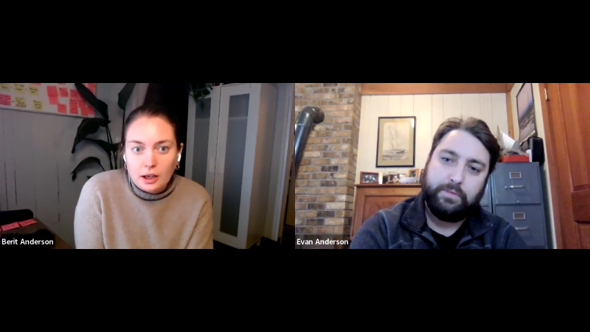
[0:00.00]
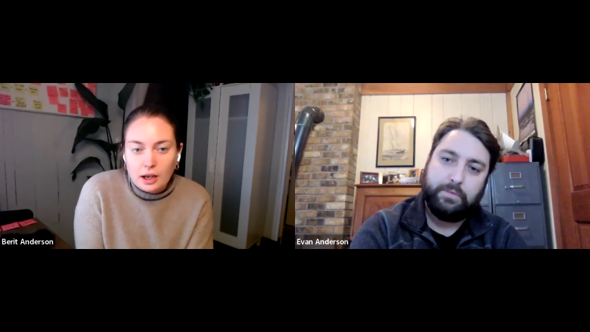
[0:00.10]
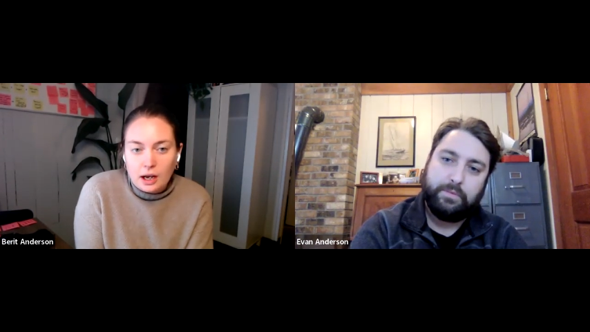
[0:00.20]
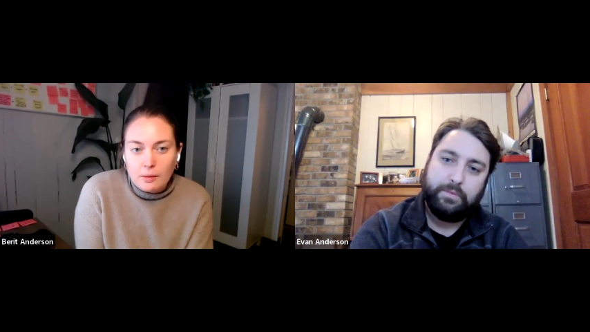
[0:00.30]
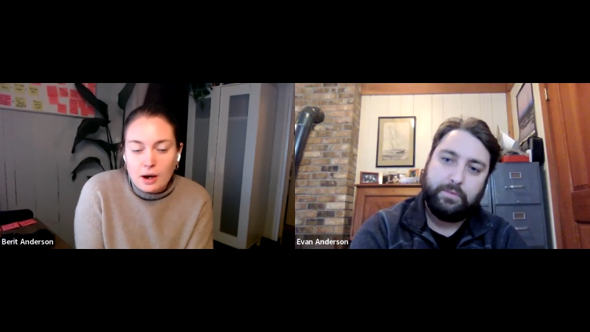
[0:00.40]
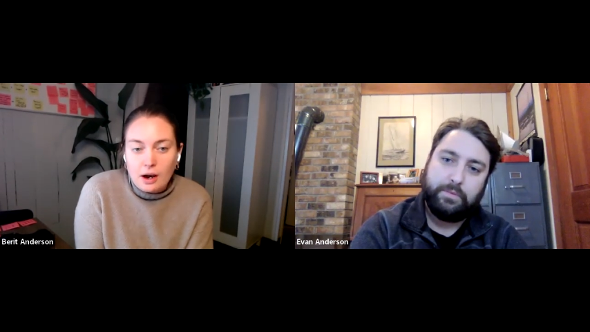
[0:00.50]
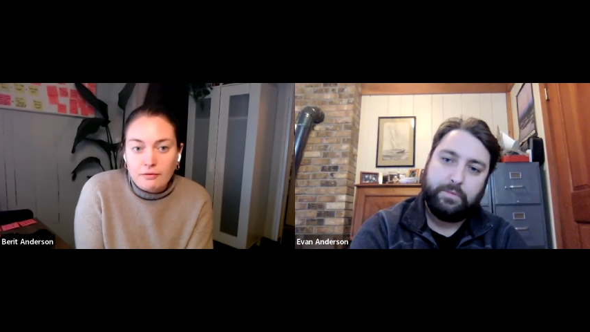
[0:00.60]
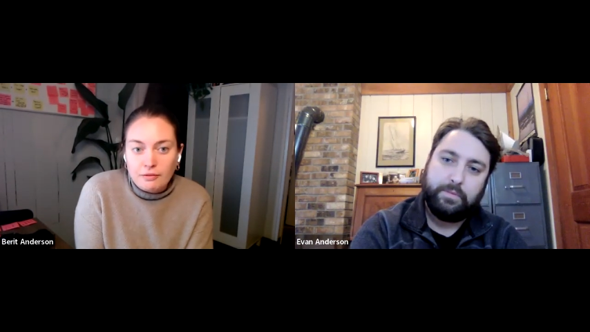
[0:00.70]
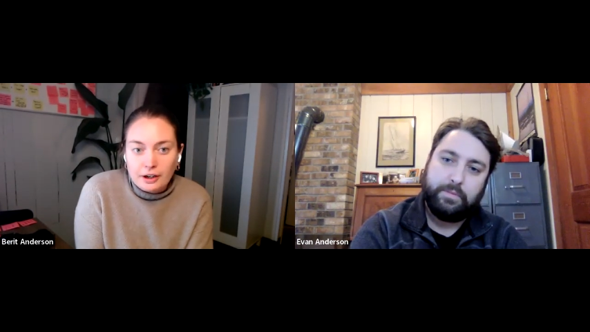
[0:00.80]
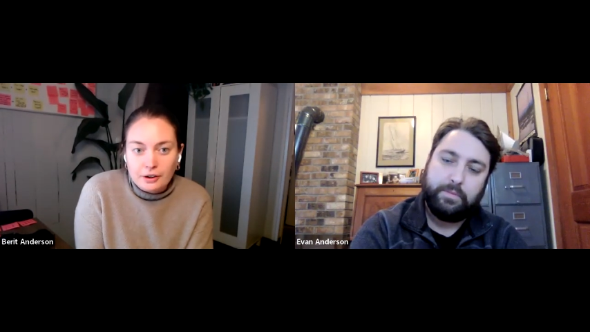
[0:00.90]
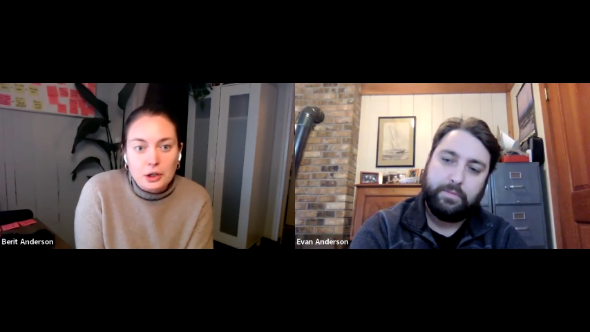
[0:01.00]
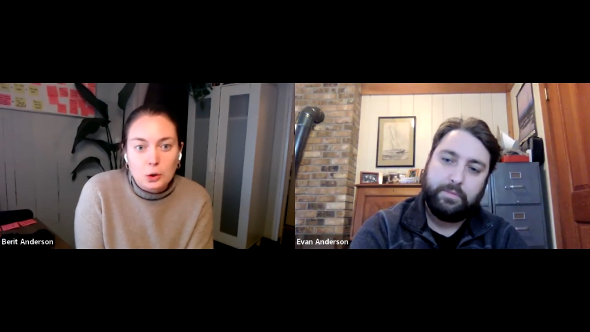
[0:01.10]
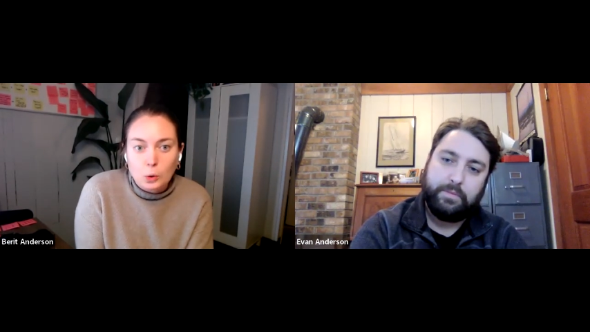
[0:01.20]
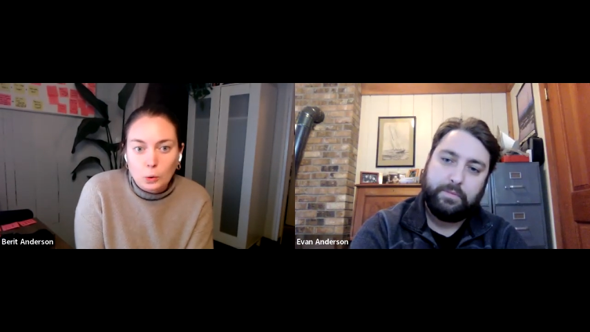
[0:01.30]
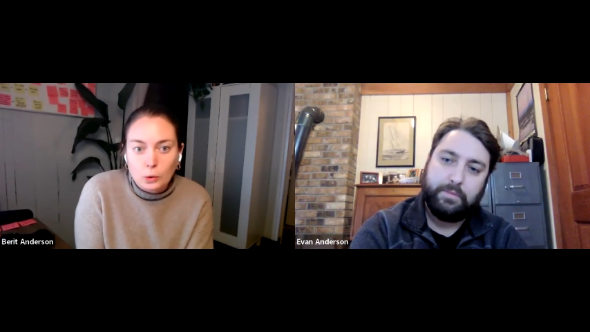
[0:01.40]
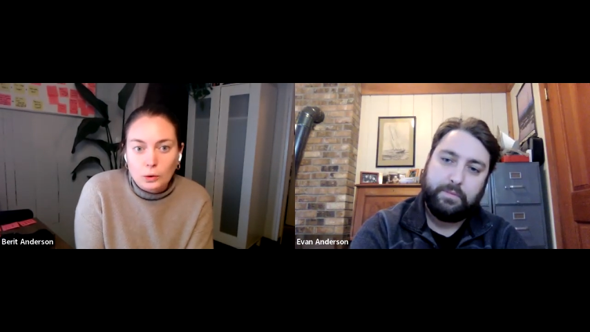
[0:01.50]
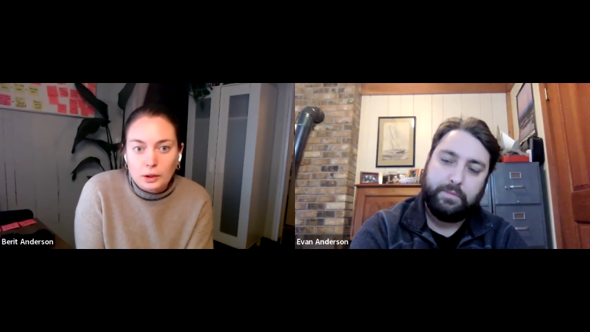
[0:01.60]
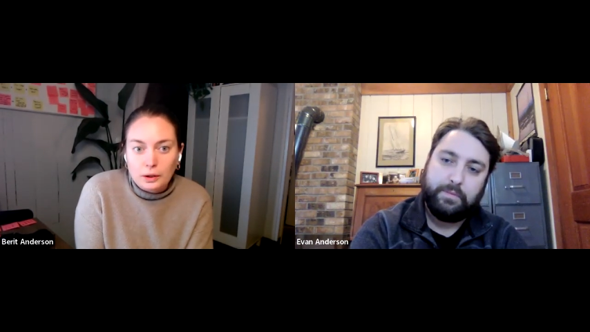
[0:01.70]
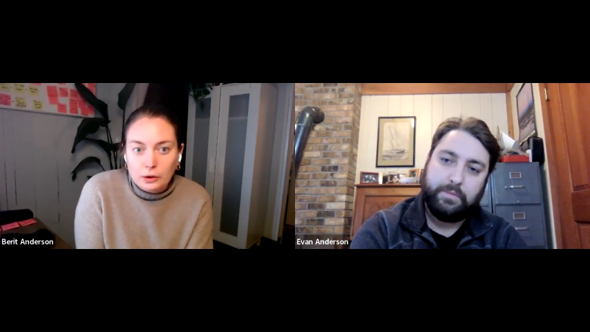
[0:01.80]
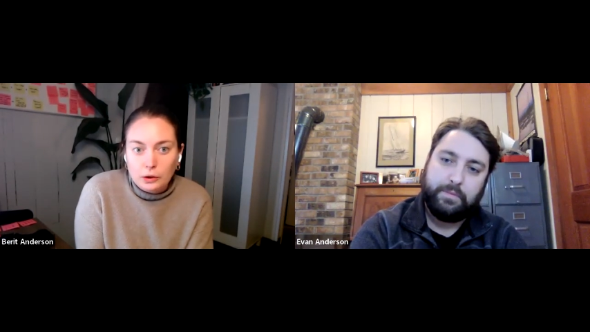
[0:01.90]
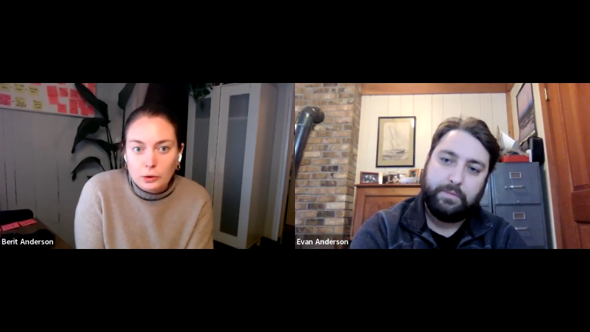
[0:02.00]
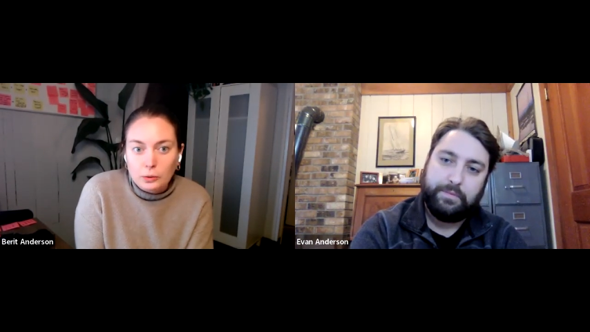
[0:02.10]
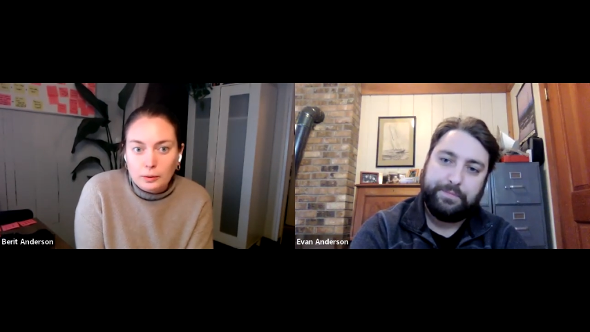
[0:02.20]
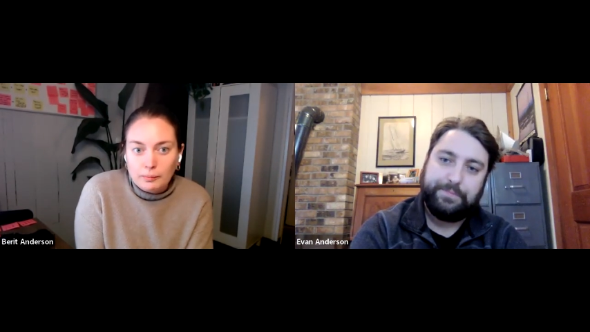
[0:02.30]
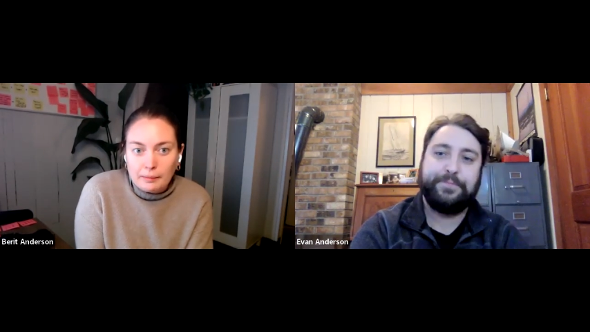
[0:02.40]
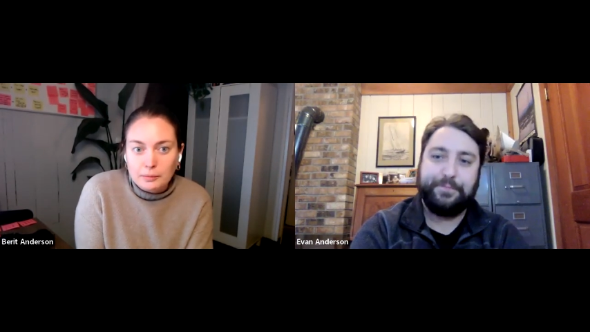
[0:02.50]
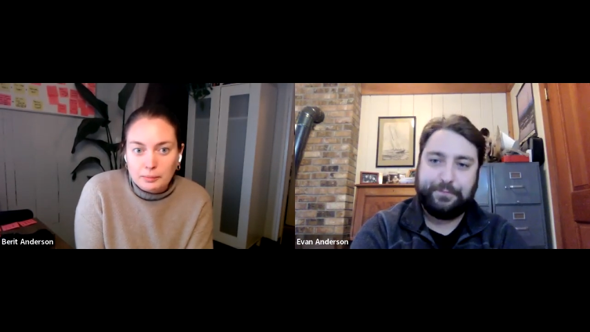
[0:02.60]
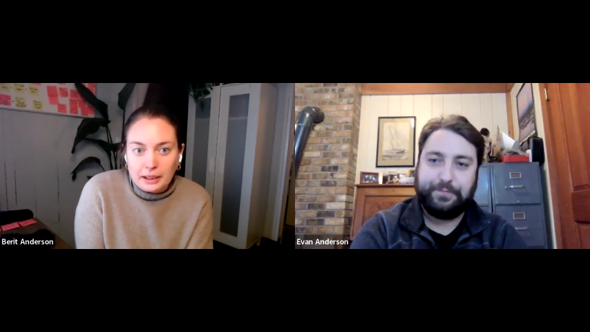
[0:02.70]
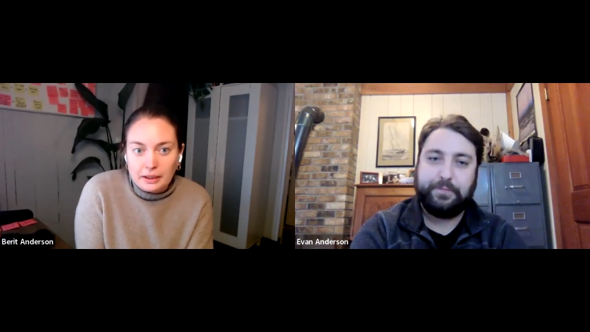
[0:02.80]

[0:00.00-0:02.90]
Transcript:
Speaker 1: a very cool new member